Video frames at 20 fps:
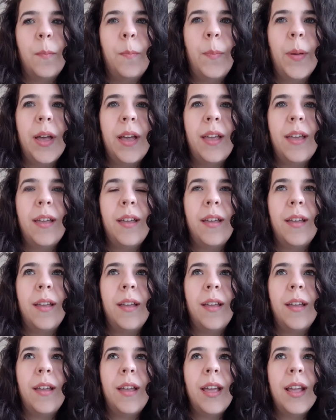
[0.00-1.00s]
But
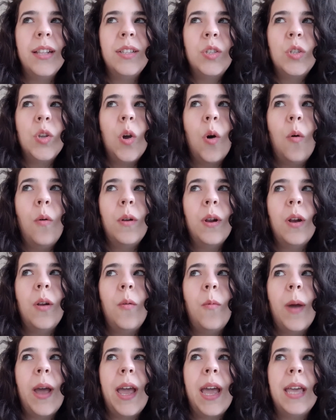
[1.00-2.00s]
it's told in
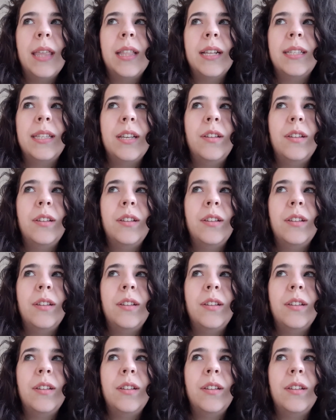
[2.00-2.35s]
a way that's